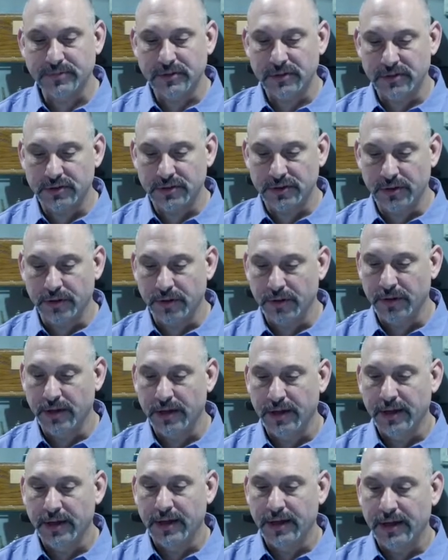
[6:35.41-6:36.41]
So
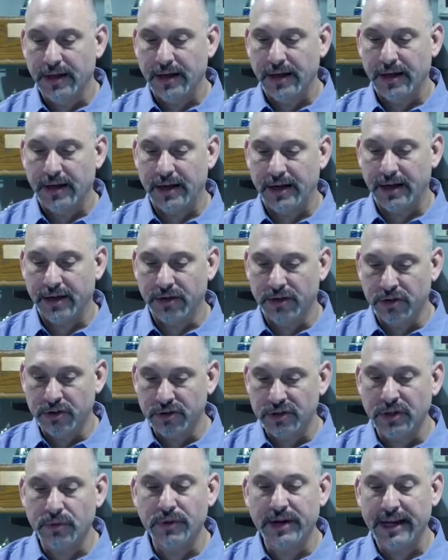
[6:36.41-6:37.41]

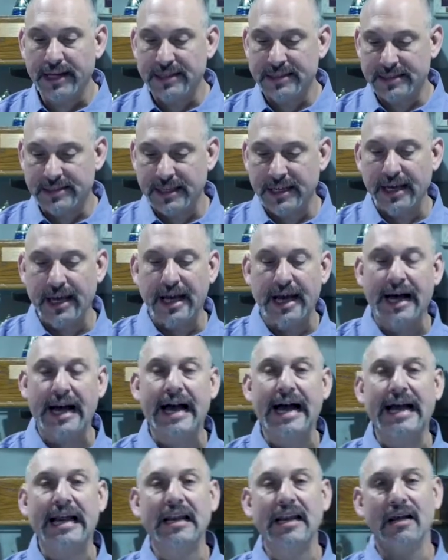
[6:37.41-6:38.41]
usually when I see a
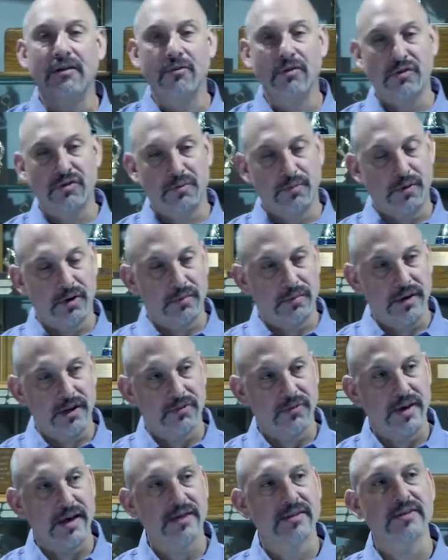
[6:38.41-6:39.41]
high level of sperm
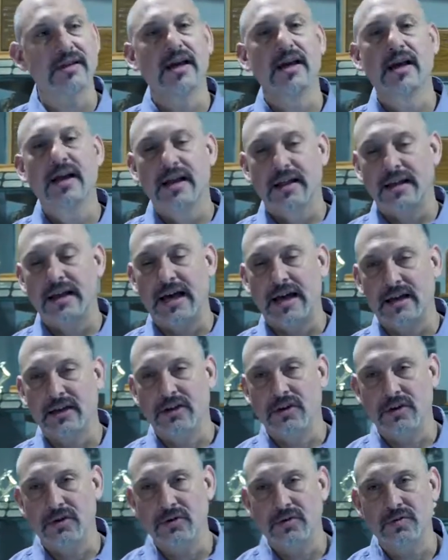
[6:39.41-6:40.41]
defects, that
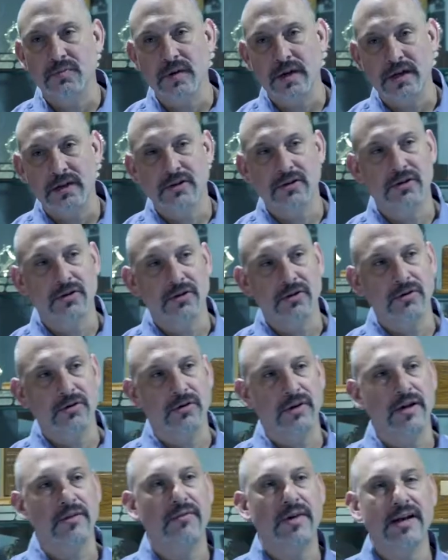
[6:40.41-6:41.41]
cues me
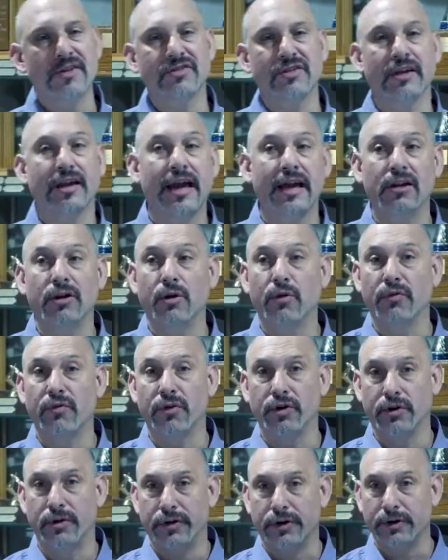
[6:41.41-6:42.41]
to investigate a little
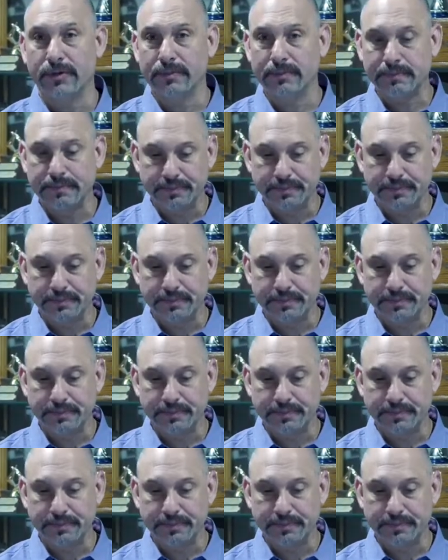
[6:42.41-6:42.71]
further.